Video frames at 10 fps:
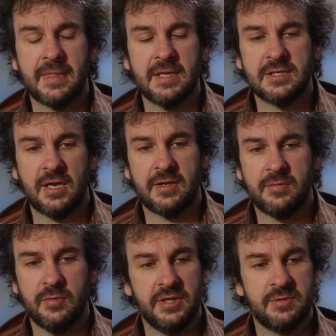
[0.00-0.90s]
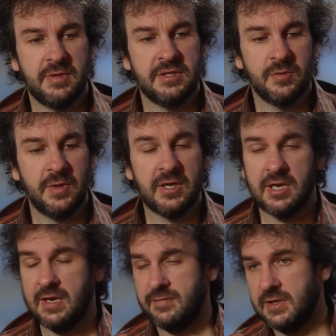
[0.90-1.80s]
it's like, well, this means that we're going
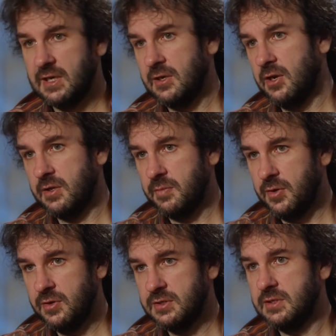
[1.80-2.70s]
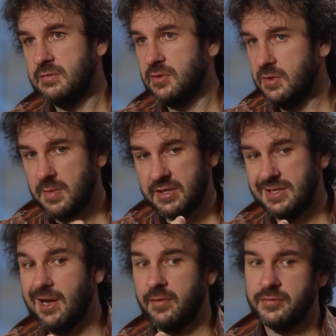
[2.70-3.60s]
to have to get a lot of computers and do them
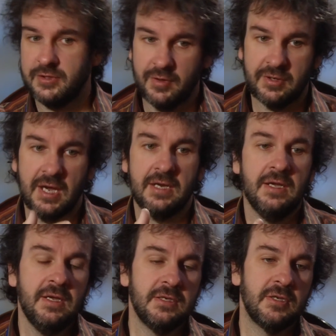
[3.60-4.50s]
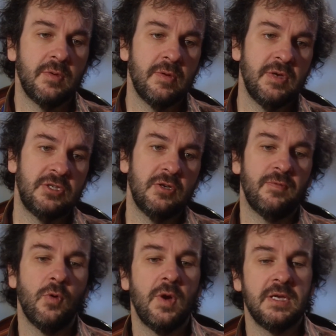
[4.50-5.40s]
ourselves. So, okay. So we sort of
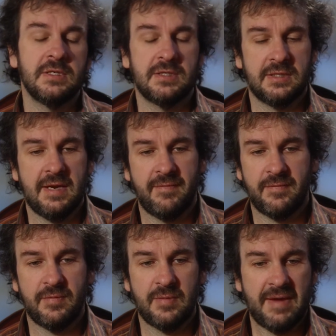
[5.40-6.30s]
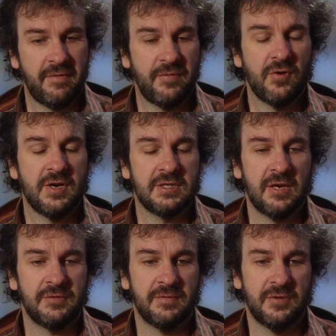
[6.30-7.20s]
always have a very
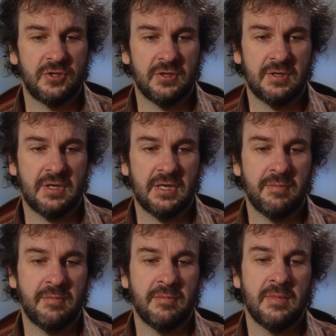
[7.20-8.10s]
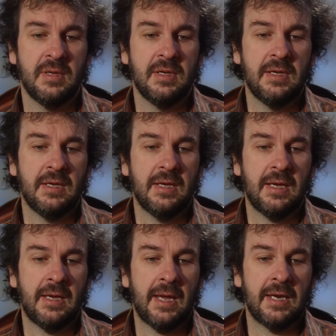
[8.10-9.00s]
self-sufficient
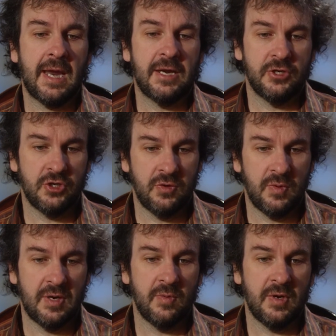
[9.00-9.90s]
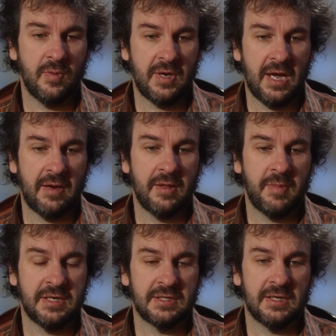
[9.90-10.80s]
attitude where we are, that
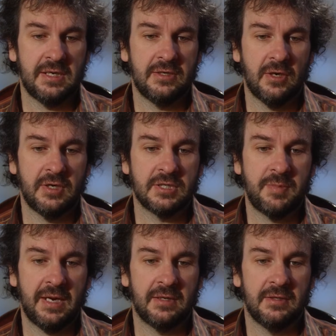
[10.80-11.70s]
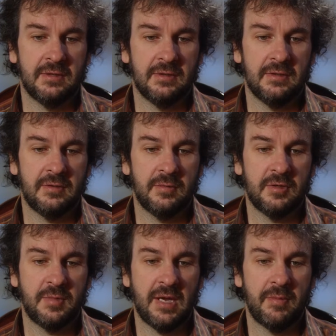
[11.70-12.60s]
basically don't expect
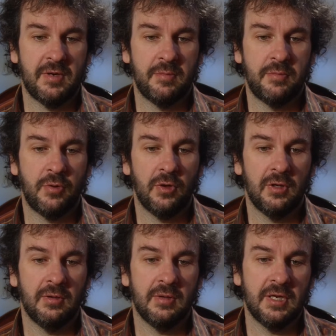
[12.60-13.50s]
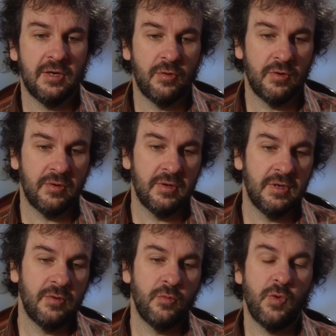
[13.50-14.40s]
to be able to pull in
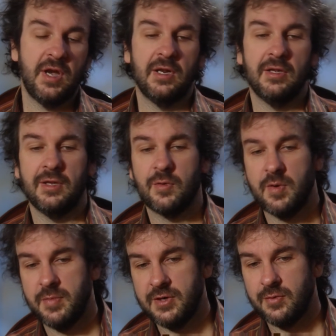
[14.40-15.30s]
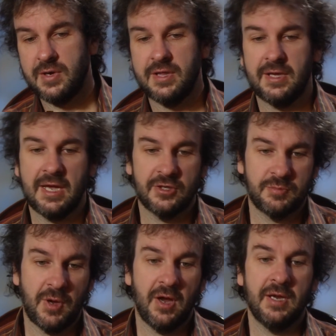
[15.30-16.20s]
rental equipment or anything else,
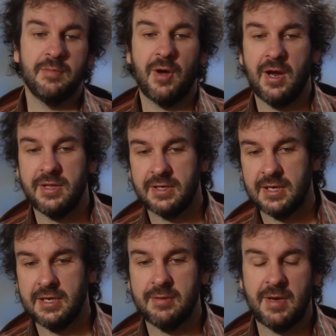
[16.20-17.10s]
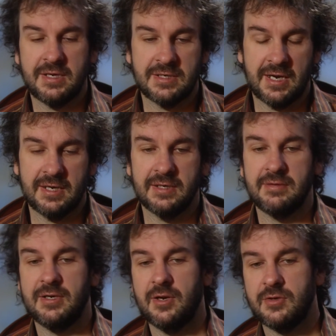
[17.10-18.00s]
buy the gear, maintain it,
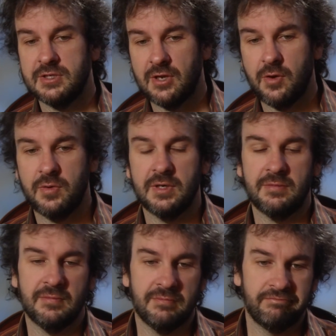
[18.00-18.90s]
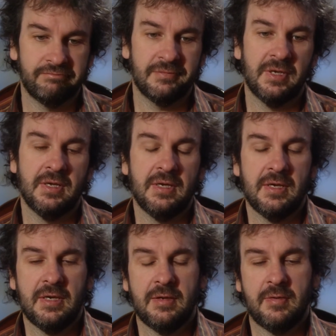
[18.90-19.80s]
you know, just own it
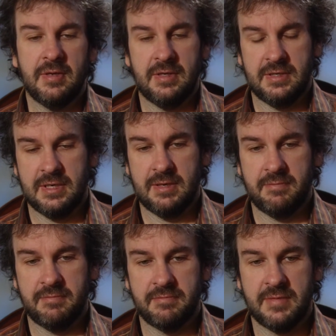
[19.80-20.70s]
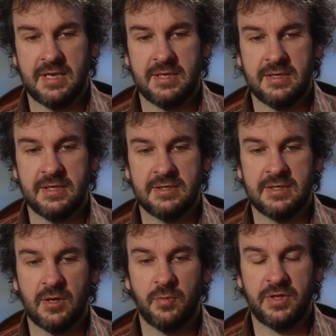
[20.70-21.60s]
and just
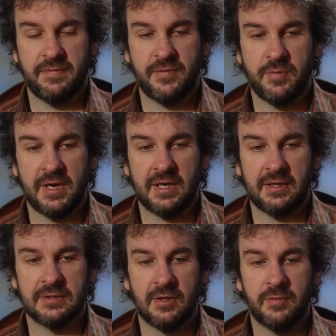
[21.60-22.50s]
get on with your filmmaking.